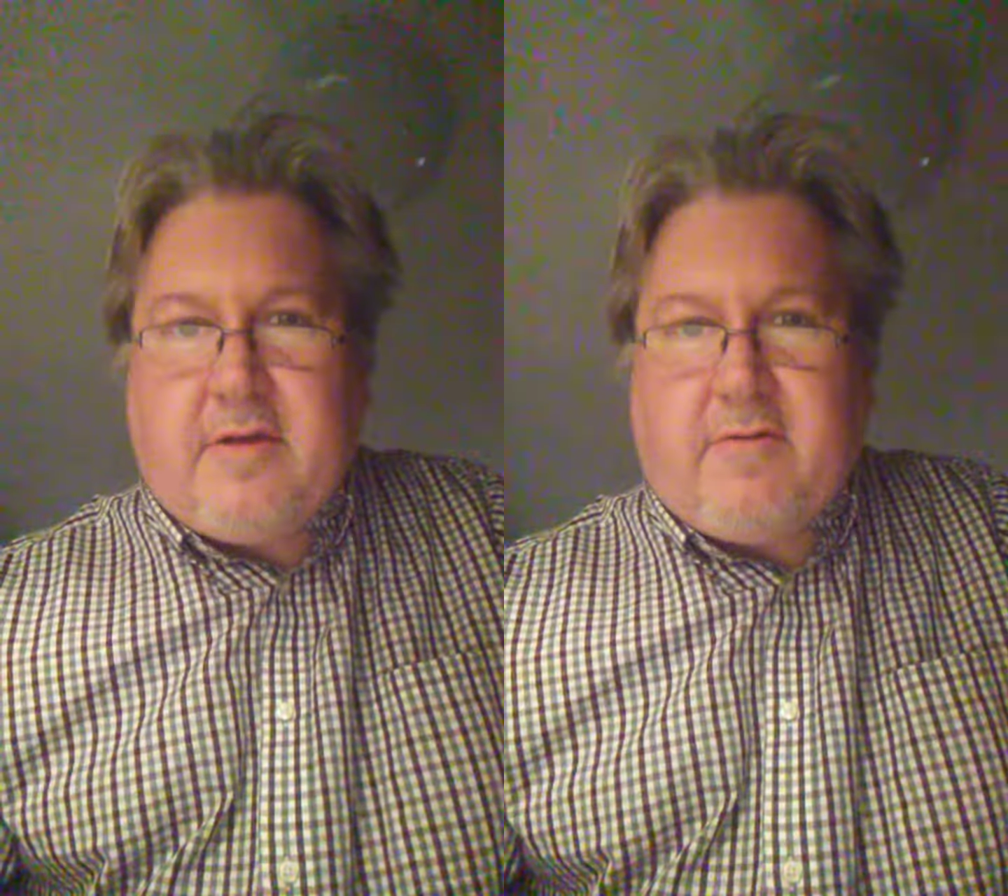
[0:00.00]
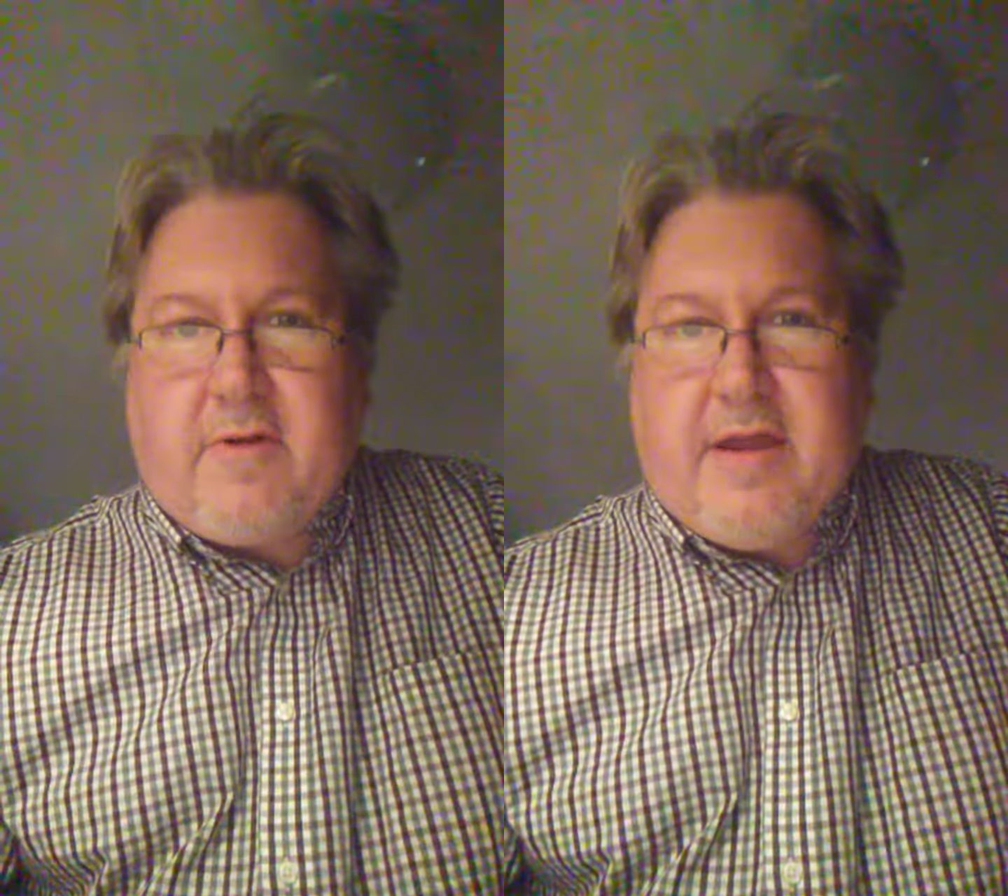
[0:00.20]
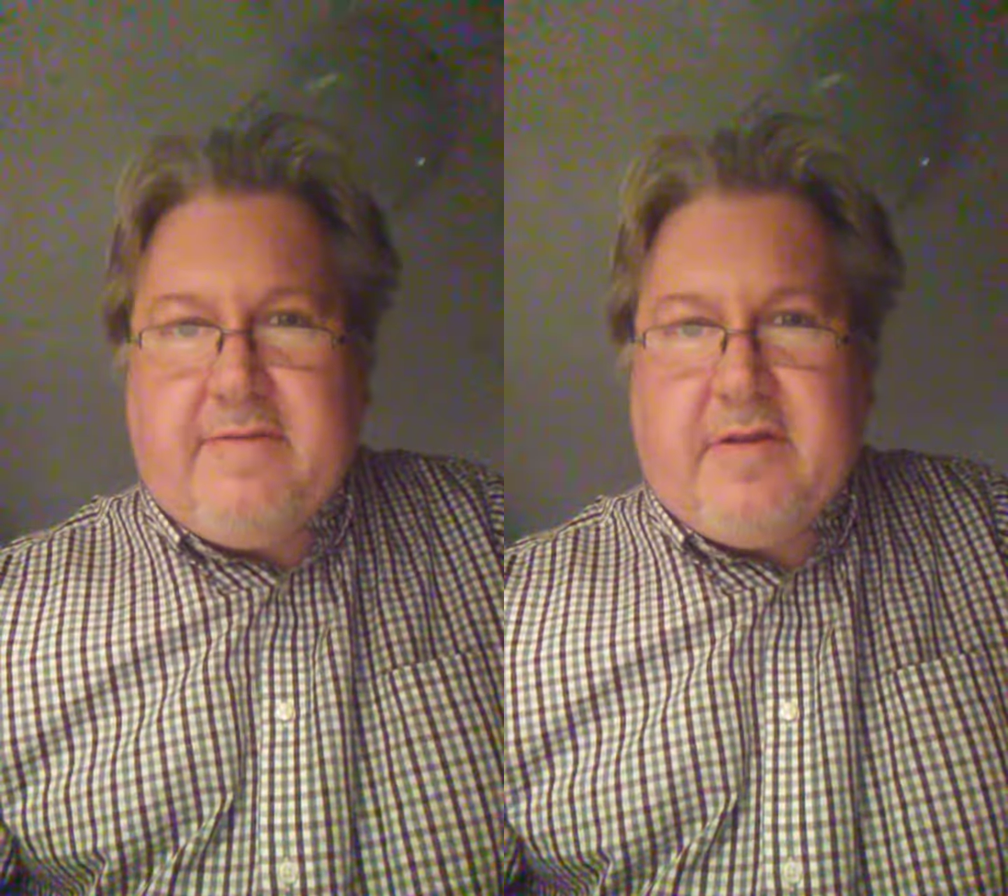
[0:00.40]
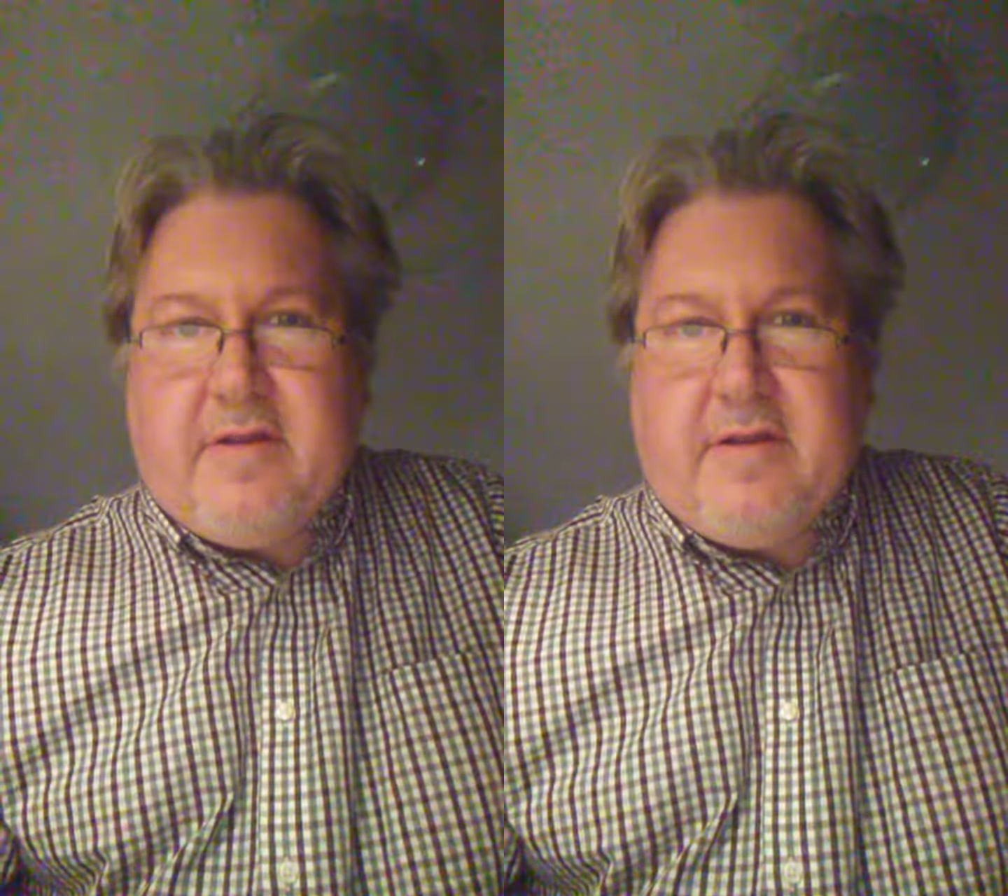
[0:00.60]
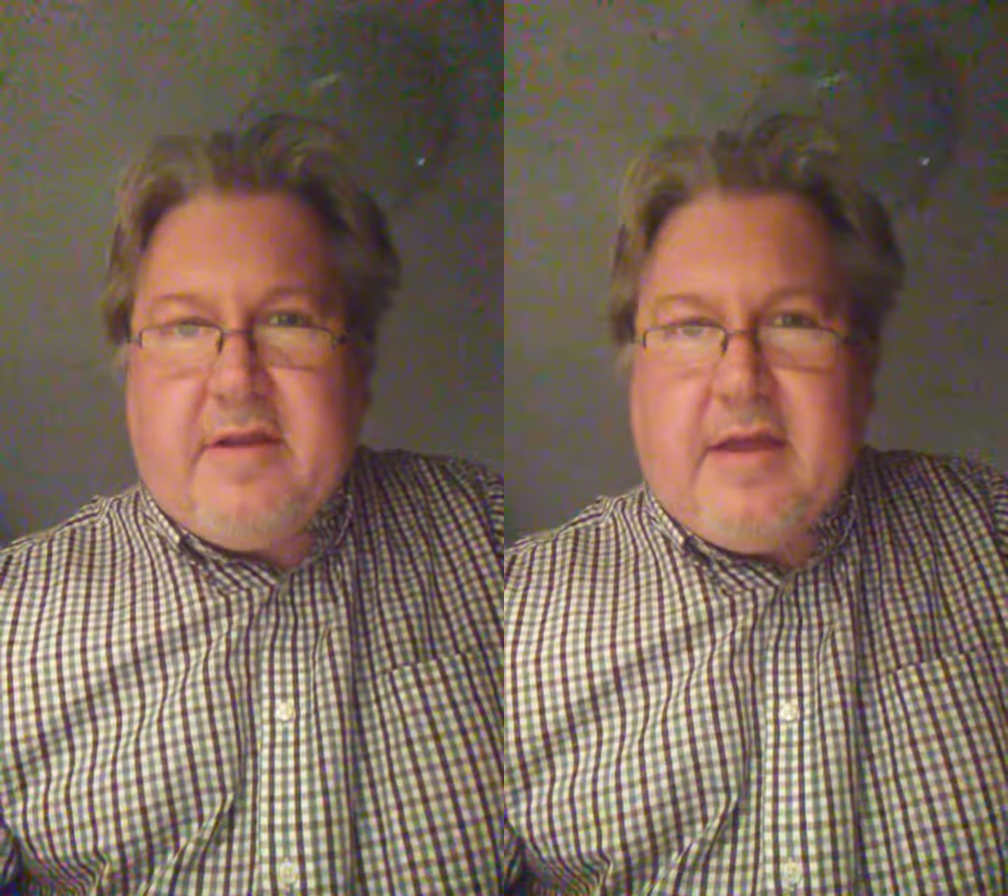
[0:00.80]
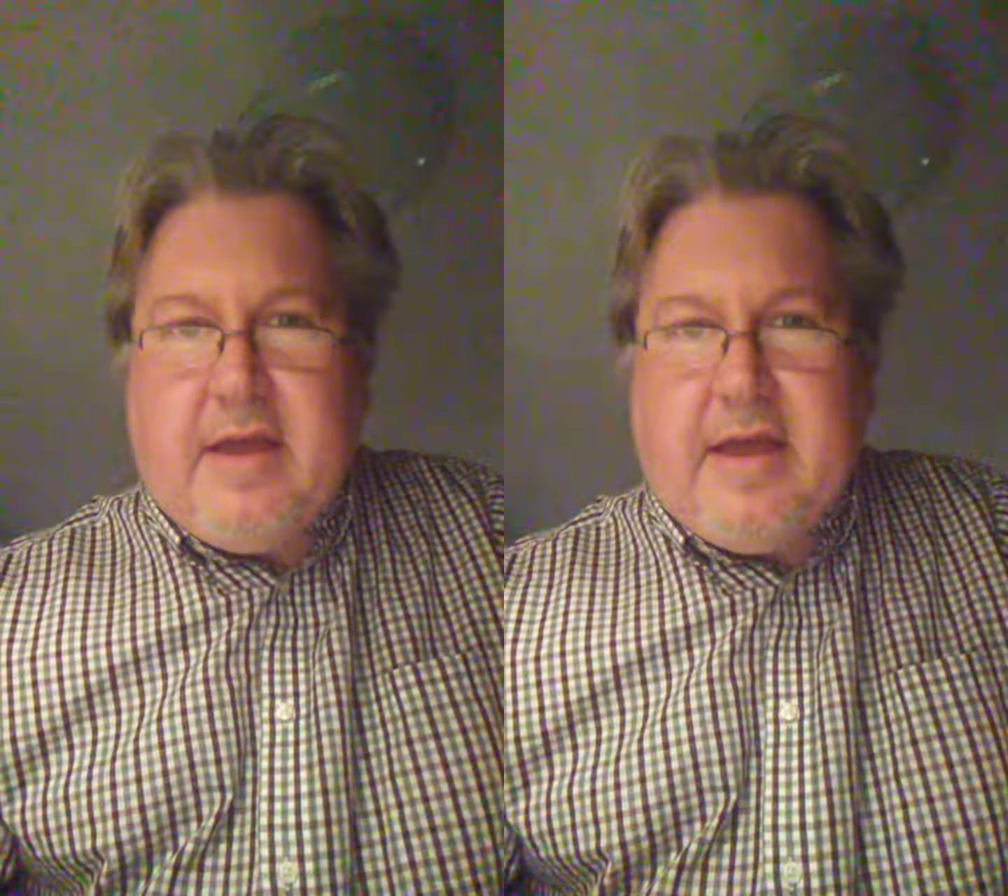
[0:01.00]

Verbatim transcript: craven,